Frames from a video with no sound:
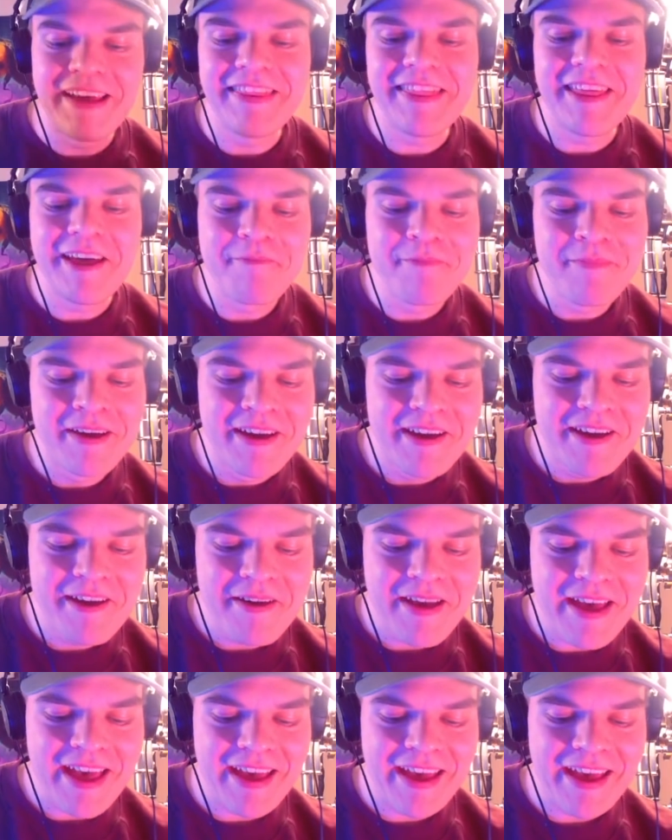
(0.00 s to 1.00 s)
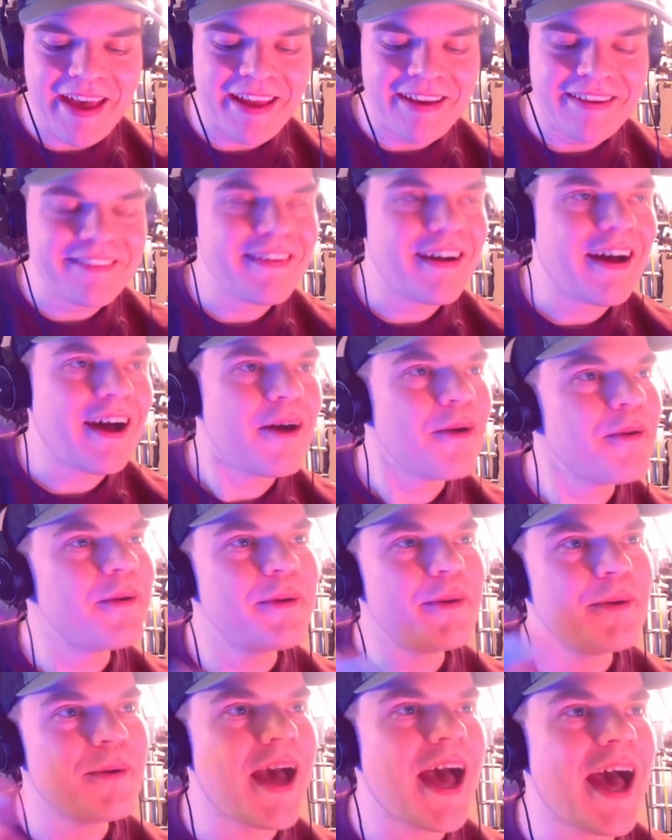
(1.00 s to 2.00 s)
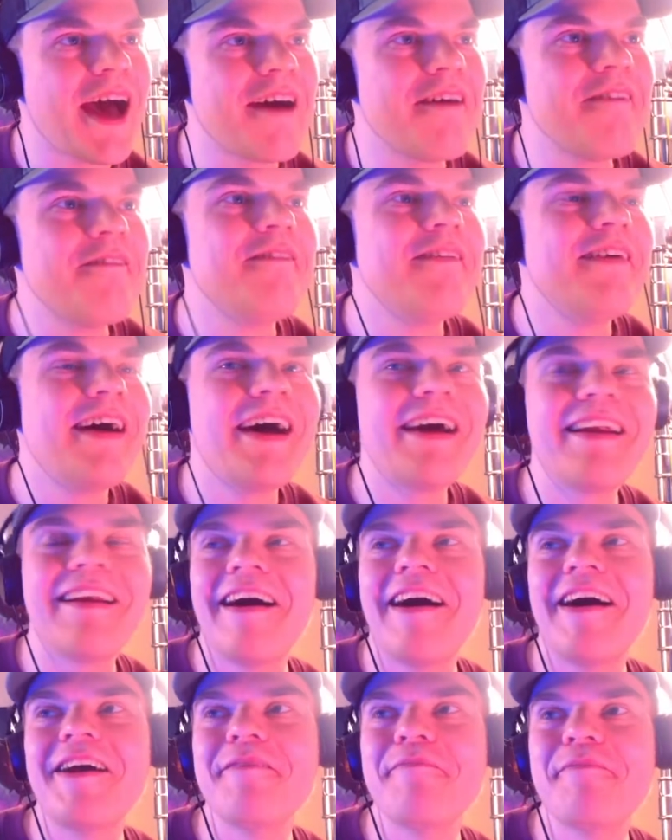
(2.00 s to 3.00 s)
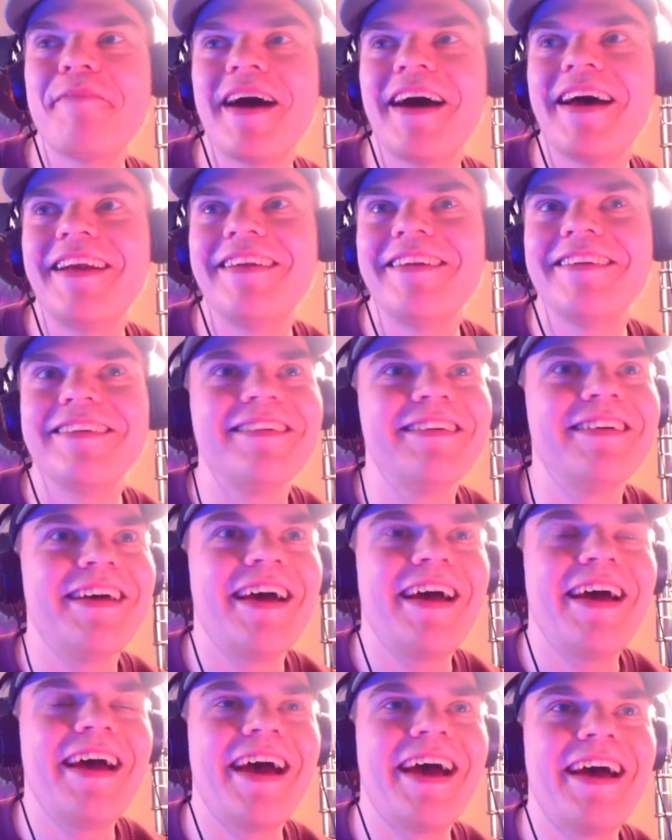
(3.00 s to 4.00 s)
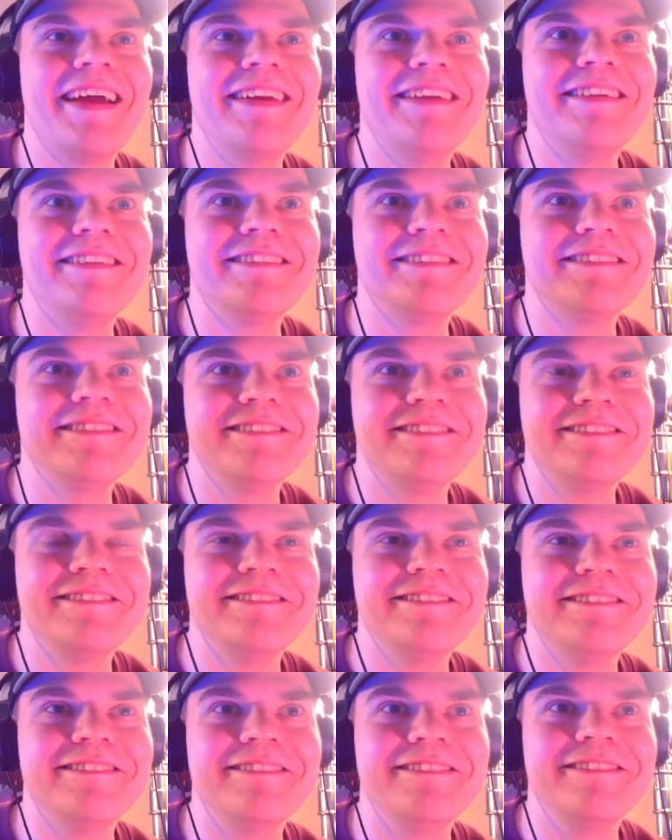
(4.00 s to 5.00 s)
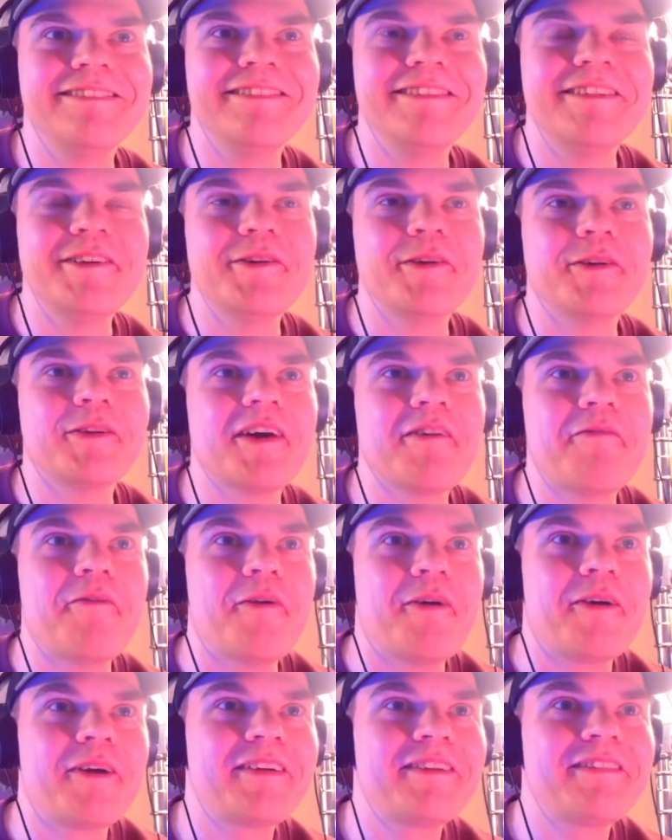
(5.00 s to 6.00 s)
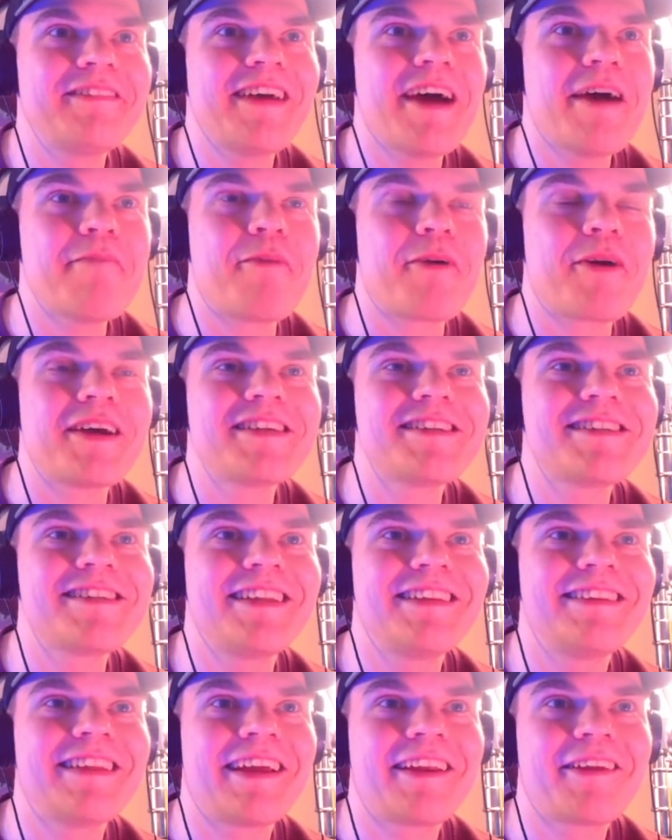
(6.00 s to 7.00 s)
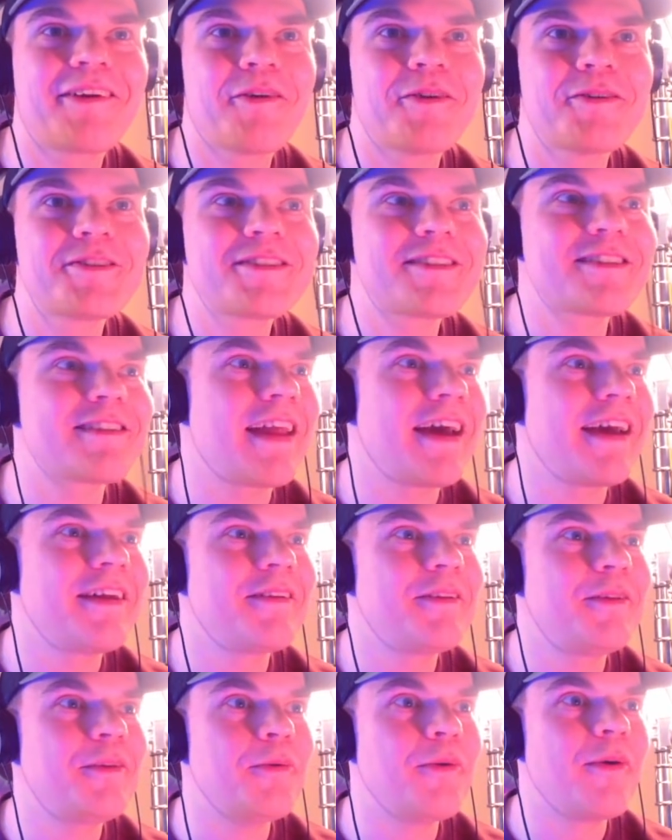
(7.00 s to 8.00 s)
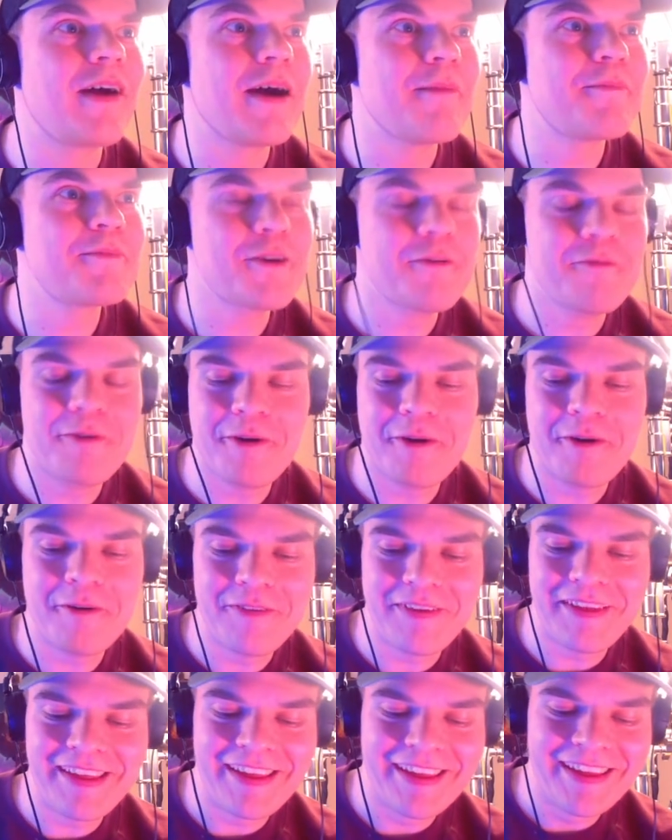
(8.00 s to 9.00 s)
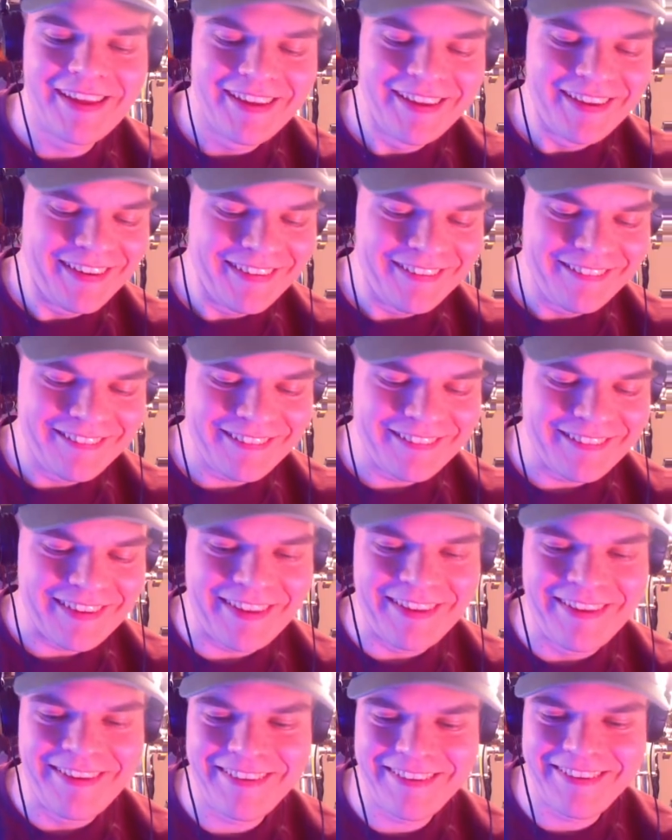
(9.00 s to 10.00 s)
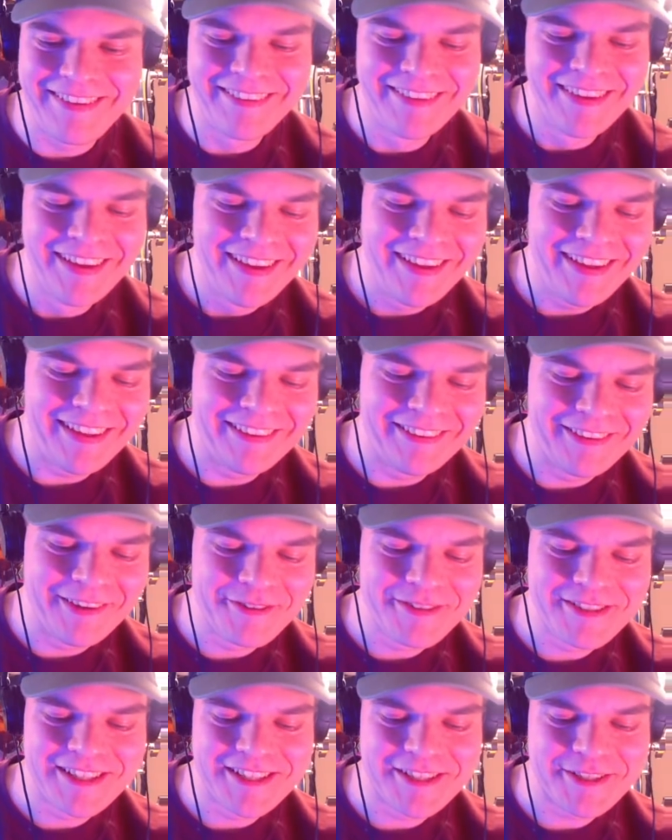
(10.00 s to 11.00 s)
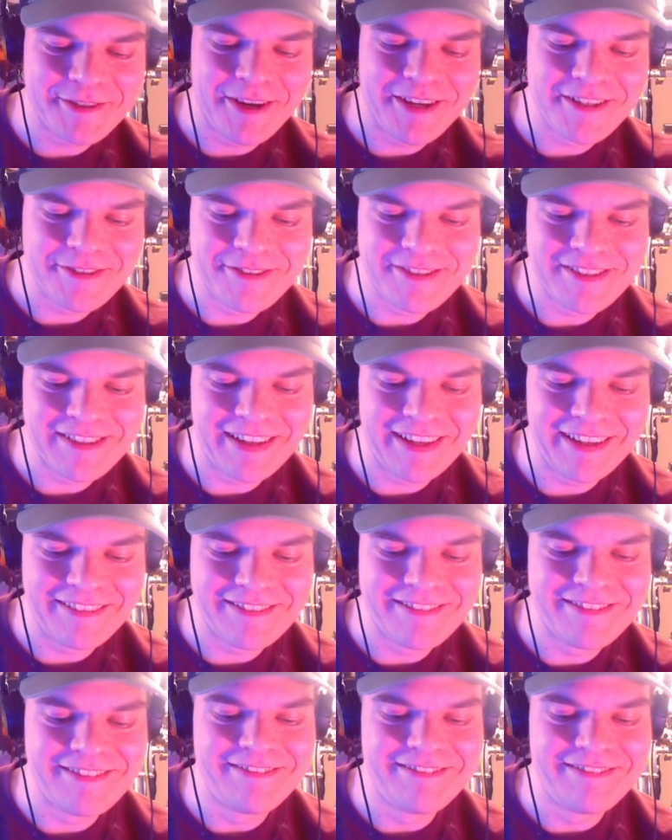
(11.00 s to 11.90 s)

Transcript: them. And how do you have an iPad and not afford a brush set that costs like 2 cups of coffee? Like, in those situations, like,